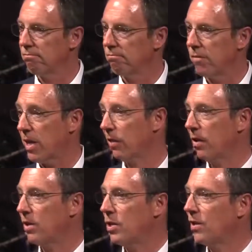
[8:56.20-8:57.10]
But that's
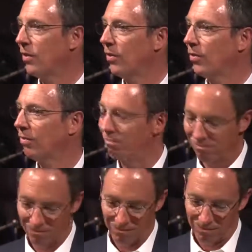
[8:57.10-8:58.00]
not Jesus.
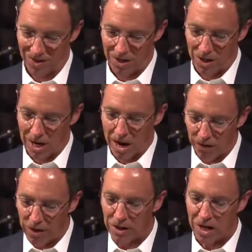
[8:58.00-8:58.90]

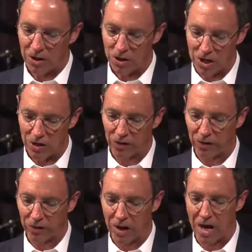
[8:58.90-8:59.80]
Everything Jesus
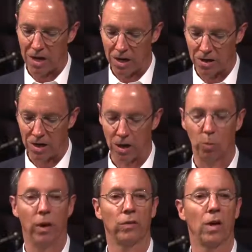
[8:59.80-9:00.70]
said and did
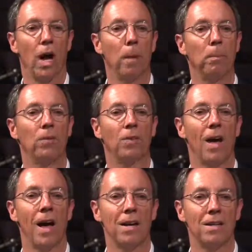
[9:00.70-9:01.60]
was
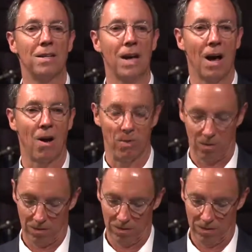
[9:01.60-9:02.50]
upside down.
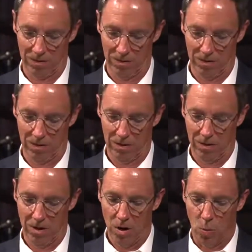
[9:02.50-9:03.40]

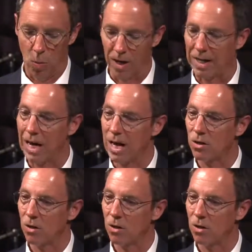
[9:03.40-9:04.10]
Want to gain your